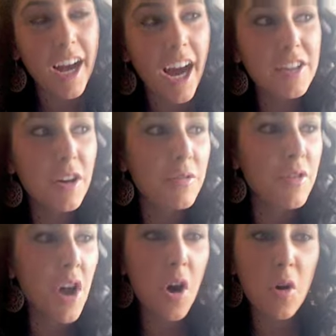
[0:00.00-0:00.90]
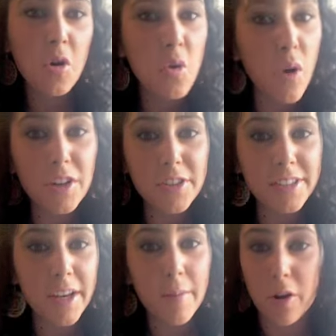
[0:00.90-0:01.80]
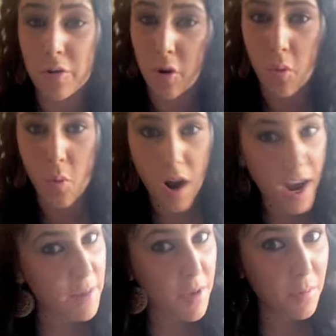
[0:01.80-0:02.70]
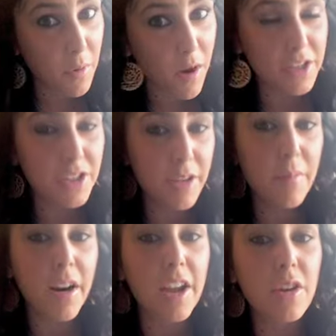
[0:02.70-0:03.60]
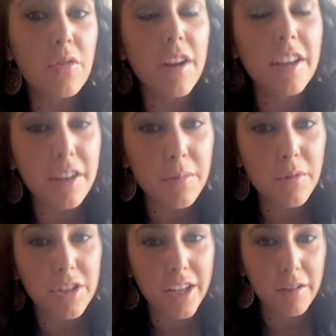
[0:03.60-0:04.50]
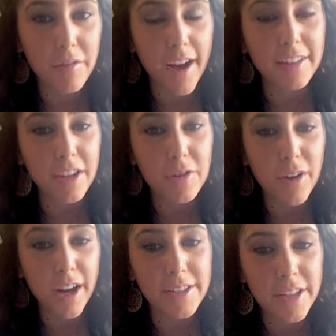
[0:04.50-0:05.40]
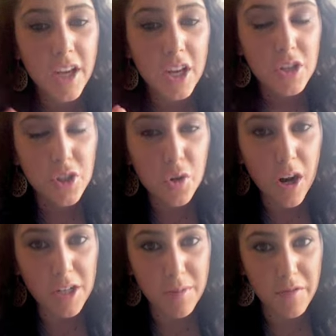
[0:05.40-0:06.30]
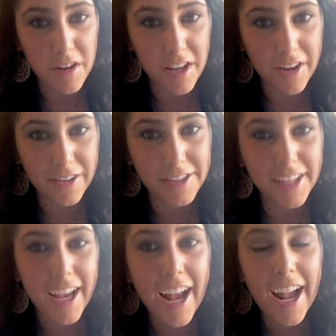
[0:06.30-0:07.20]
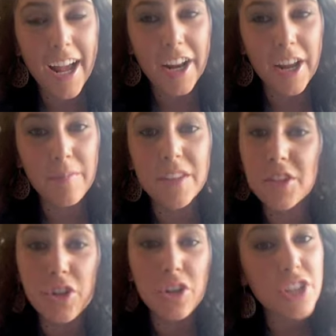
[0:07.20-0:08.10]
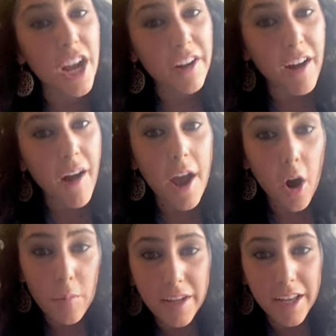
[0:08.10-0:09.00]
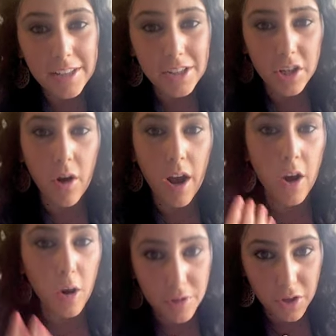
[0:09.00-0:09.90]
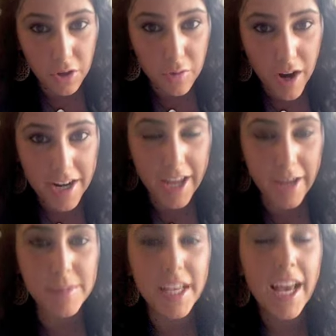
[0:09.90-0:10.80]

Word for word: I don't know who watches them. I don't know why people watch them, but I greatly appreciate the fact that you guys do watch my videos. And um, this is your shout out. I hope it gets to you. I hope these are the right names.